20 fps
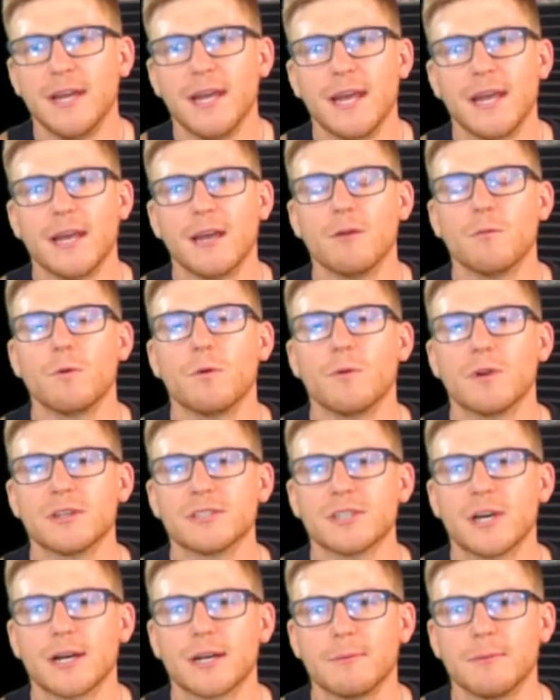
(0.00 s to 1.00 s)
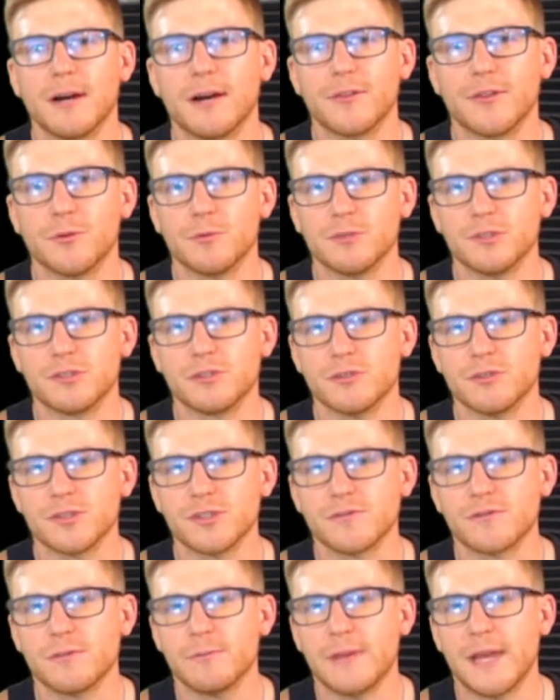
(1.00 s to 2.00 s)
And we want to talk about the
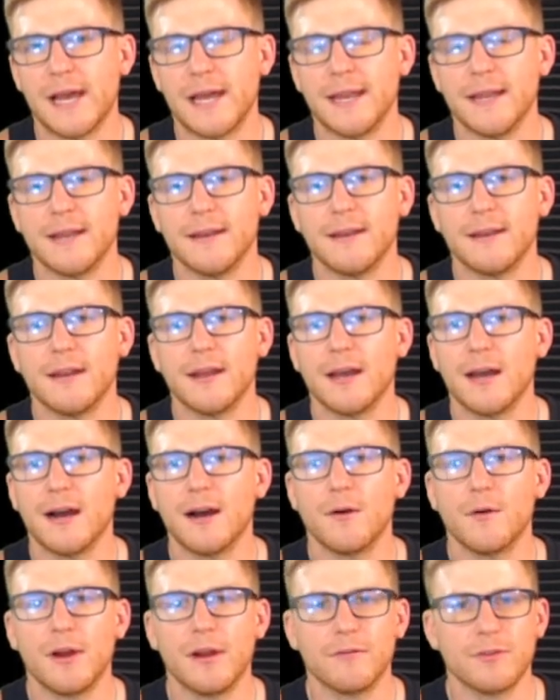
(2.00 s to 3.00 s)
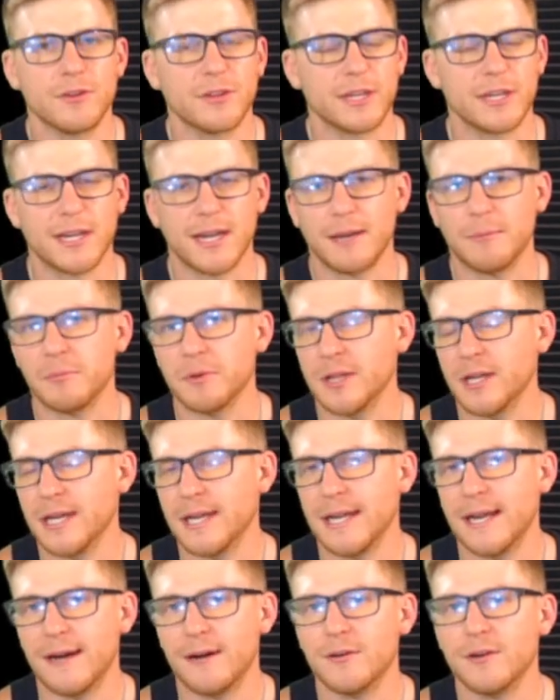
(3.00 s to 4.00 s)
results from that and how everything kind of
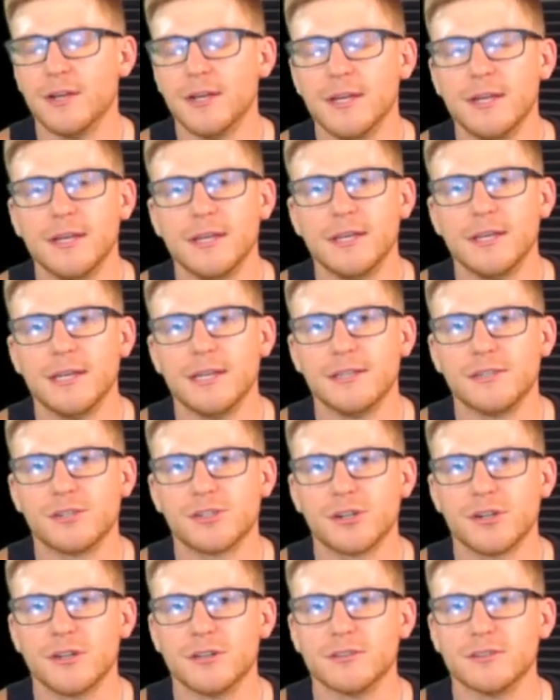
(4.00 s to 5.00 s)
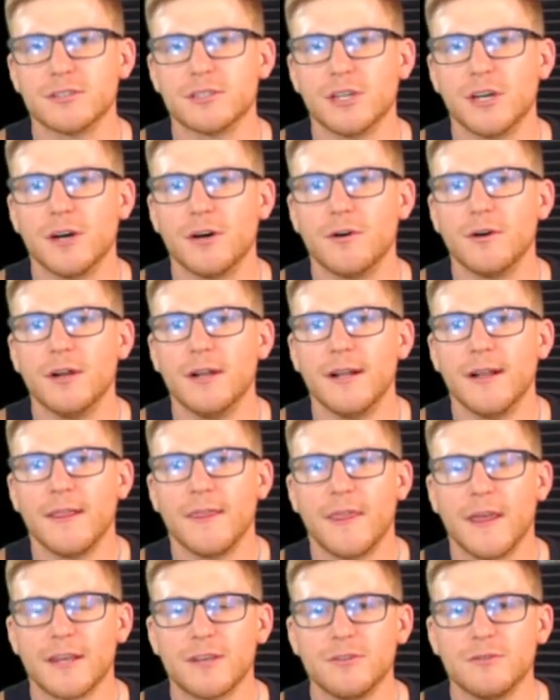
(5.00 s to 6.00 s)
played out in turn. So,
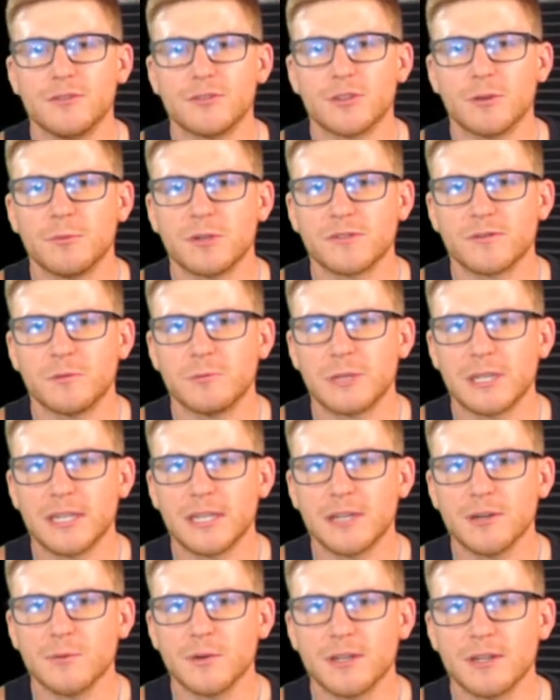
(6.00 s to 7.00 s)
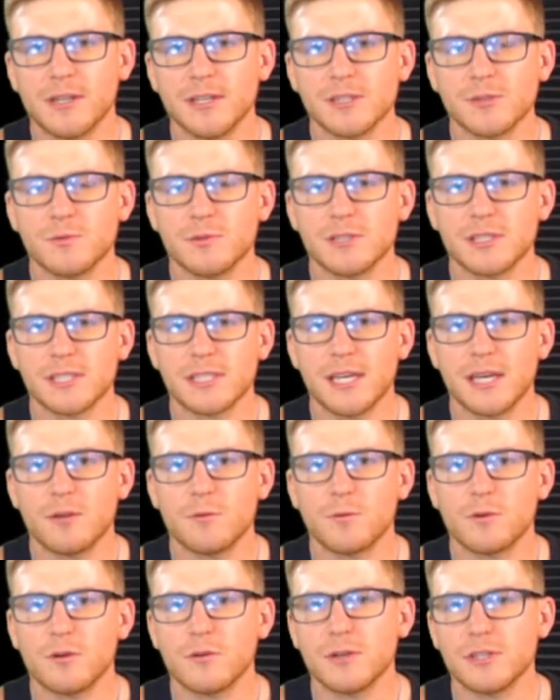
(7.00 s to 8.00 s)
thank you so much for being here with us. Once
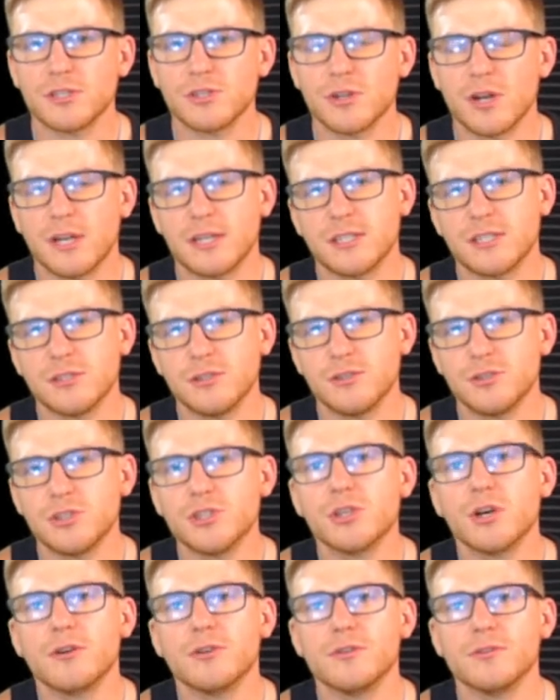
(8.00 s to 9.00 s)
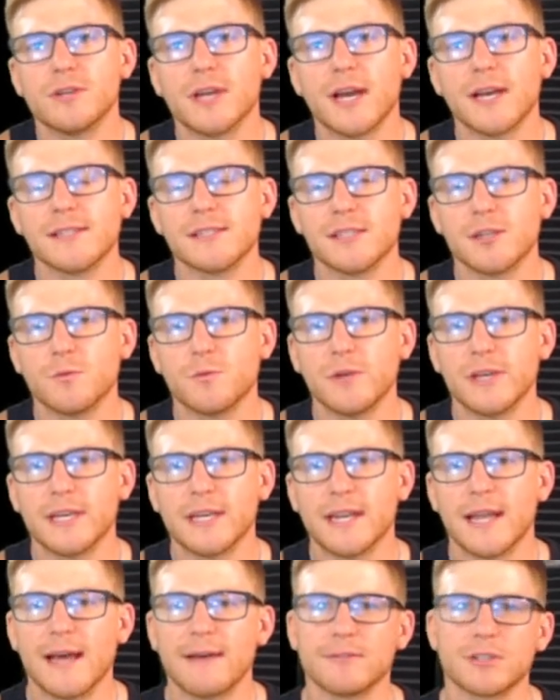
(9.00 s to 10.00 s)
again, we're always trying to show you guys that we
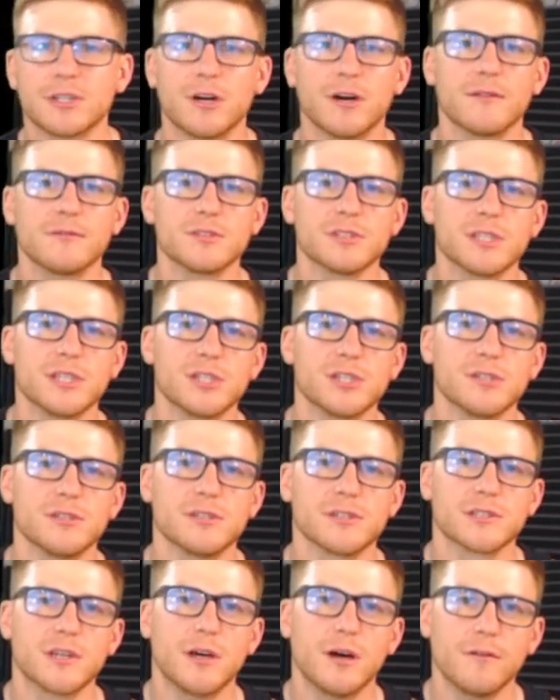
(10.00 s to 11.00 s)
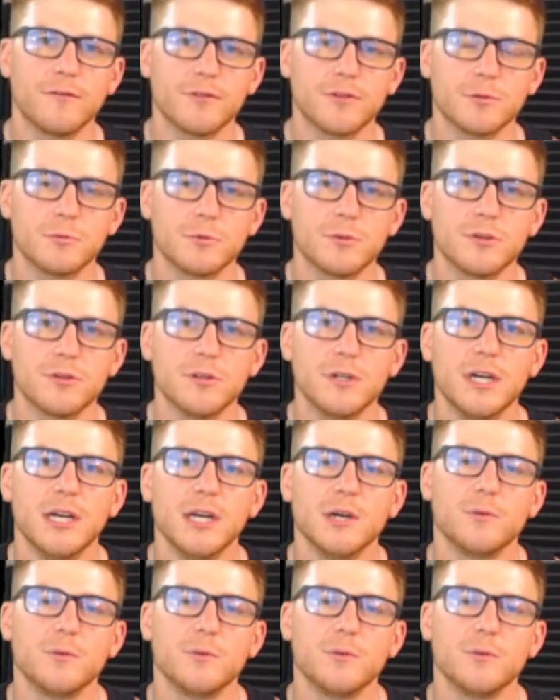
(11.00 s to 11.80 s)
can have a conversation that's comfortable.